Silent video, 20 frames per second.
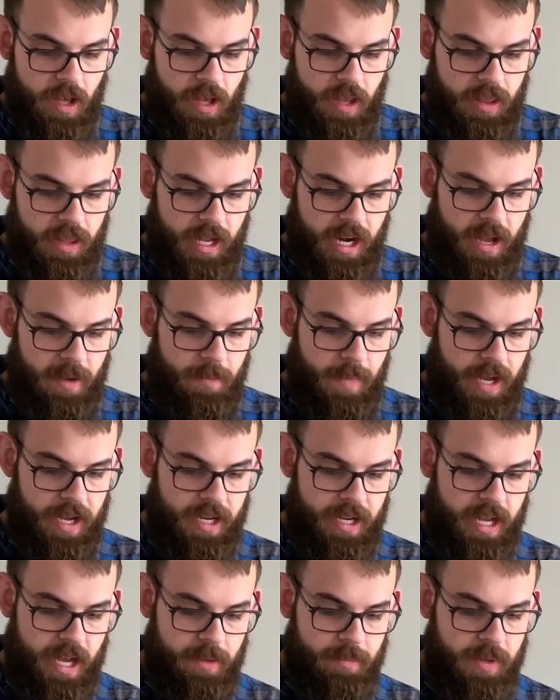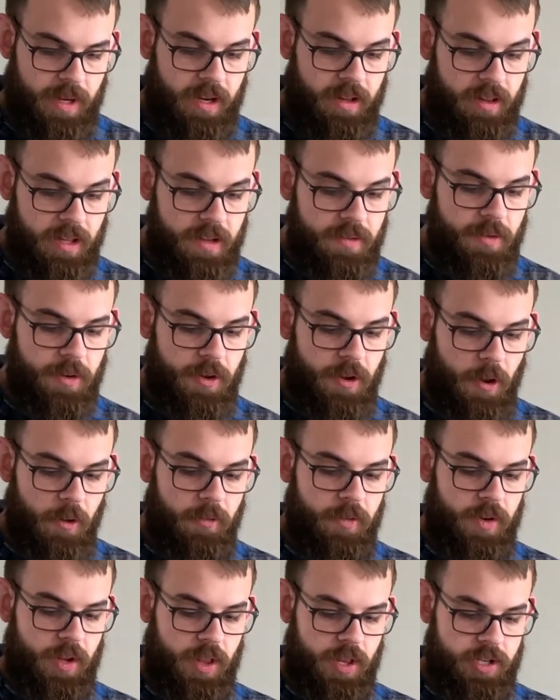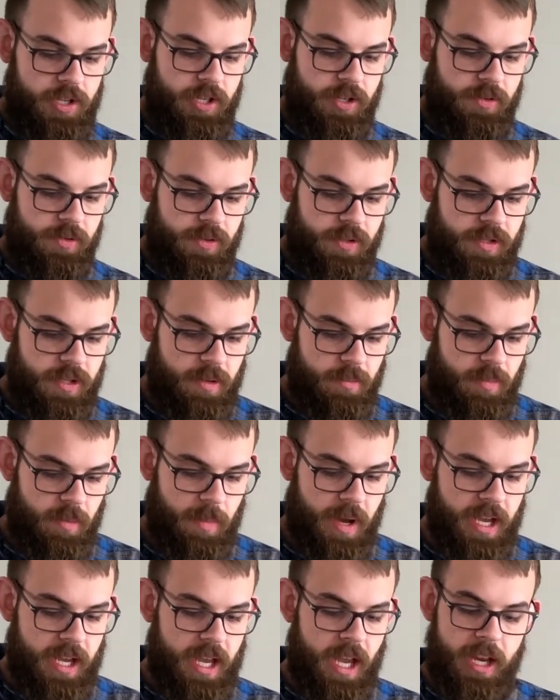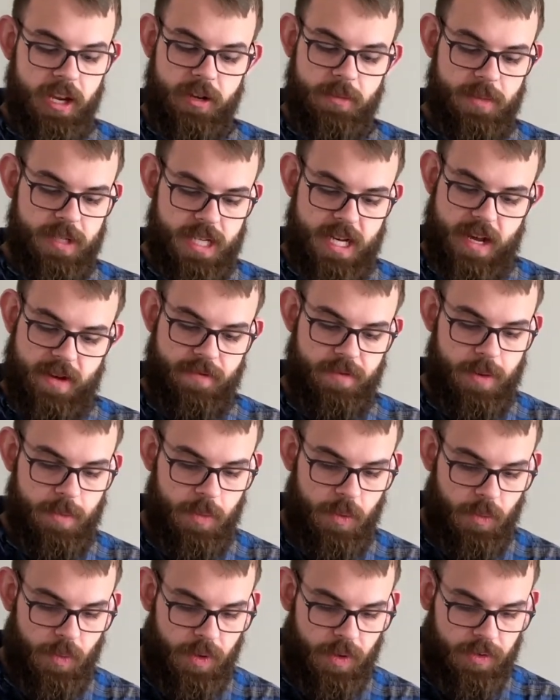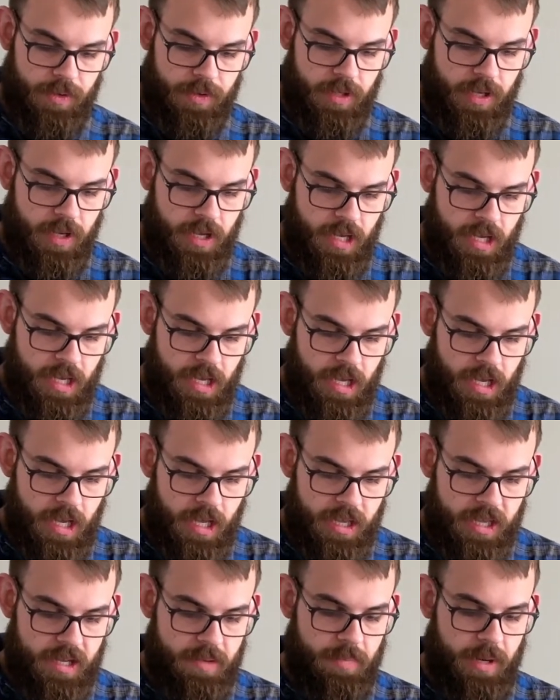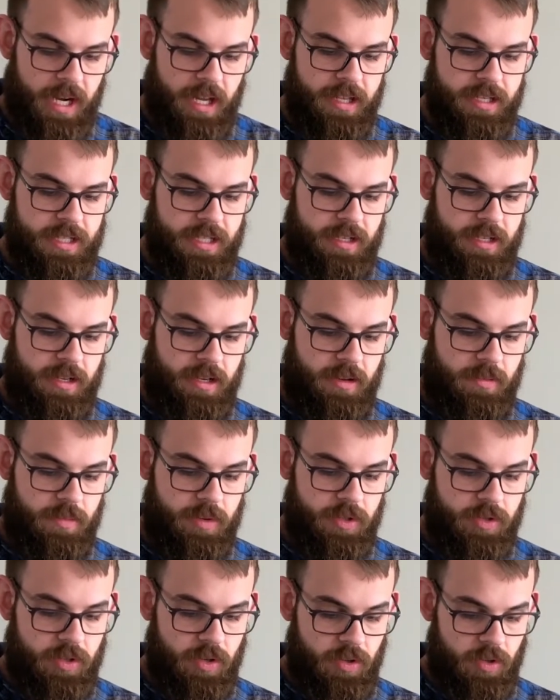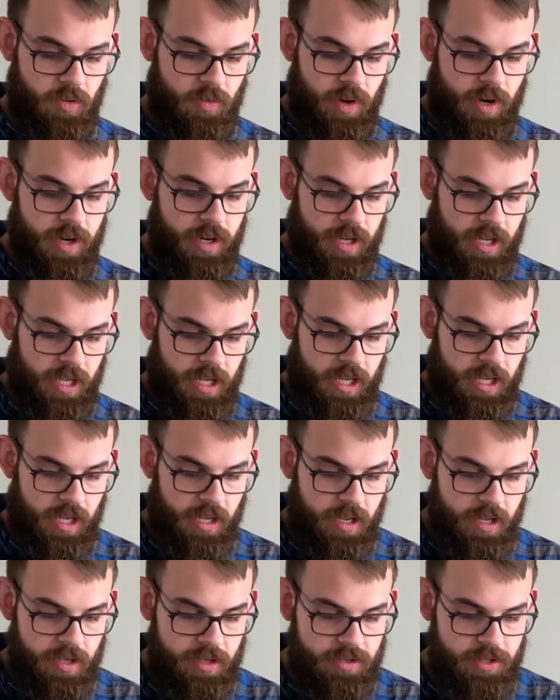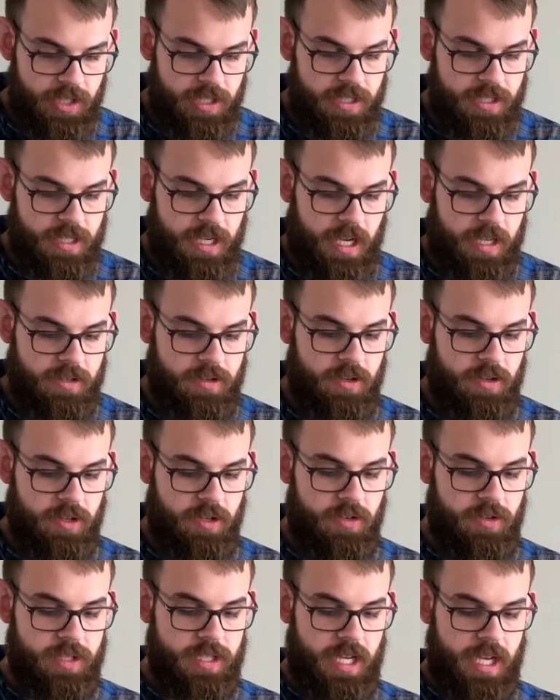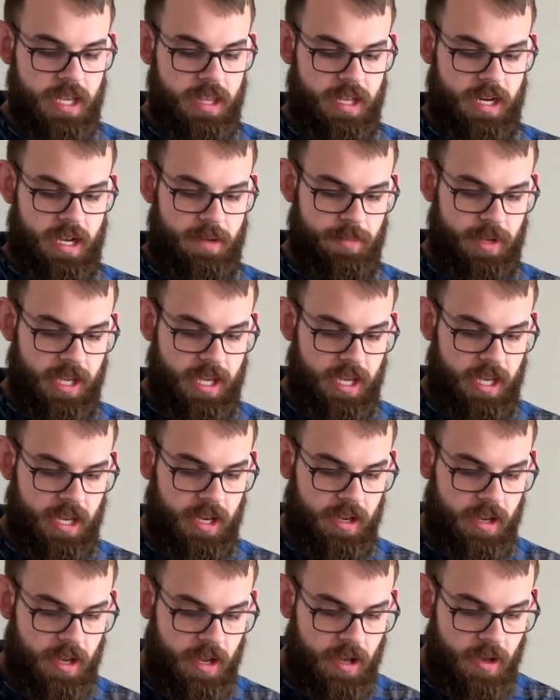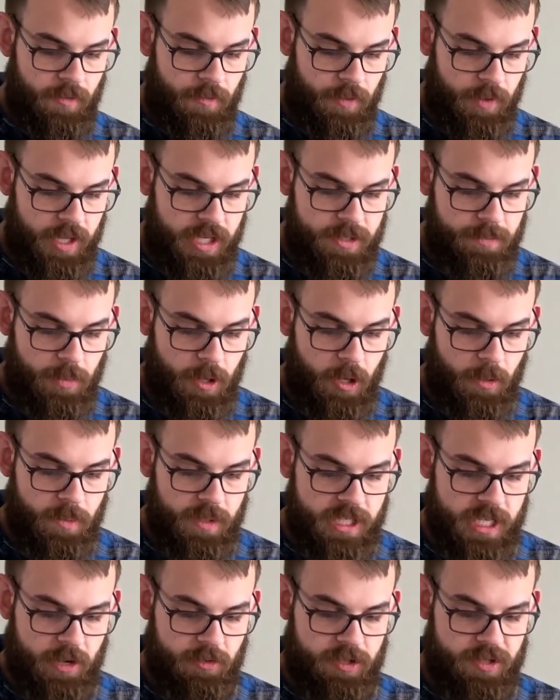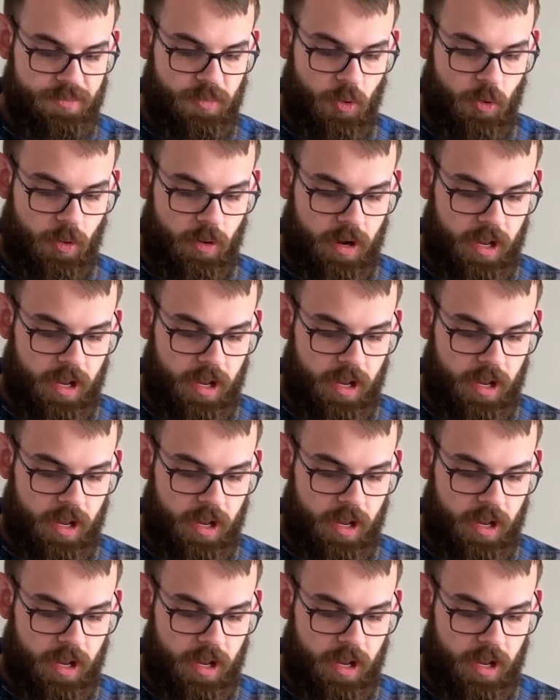that I might not be delivered over to the Jews, but my kingdom is not from the world." Then Pilate said to him, "So you are a king?" Jesus answered, "You say that I am a king. For this purpose I was born,